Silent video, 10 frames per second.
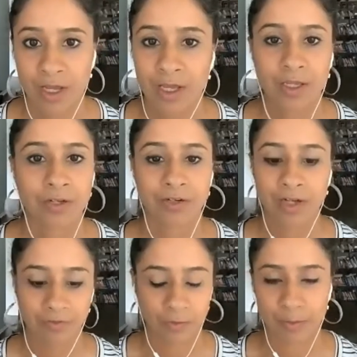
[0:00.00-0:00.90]
You're
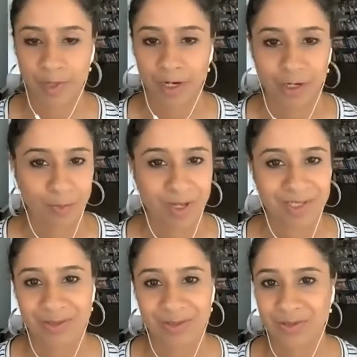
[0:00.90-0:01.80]
never repairing your
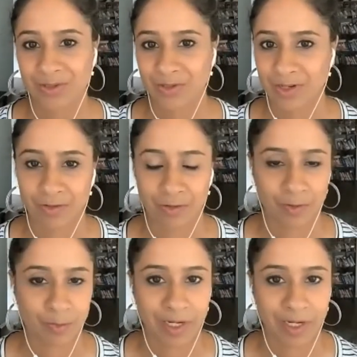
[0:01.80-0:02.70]
muscles, you're never
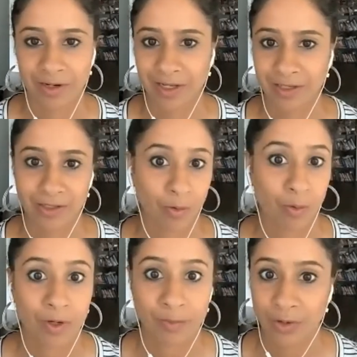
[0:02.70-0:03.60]
repairing, you know,
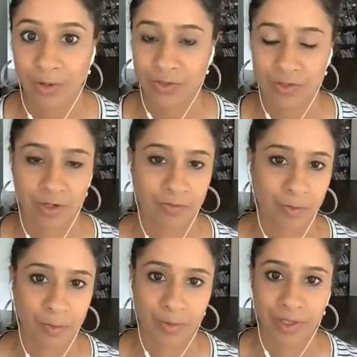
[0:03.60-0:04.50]
hormones, you're never
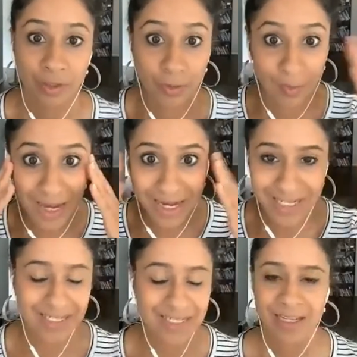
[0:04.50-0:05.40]
repairing your
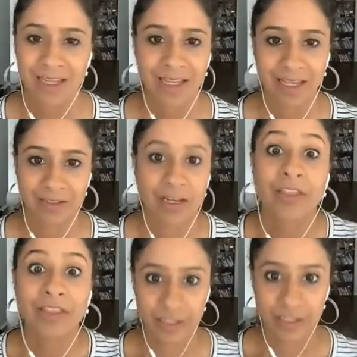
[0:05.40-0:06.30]
mind.
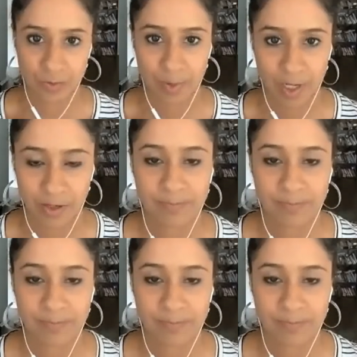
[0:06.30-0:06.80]
Nothing gets repaired.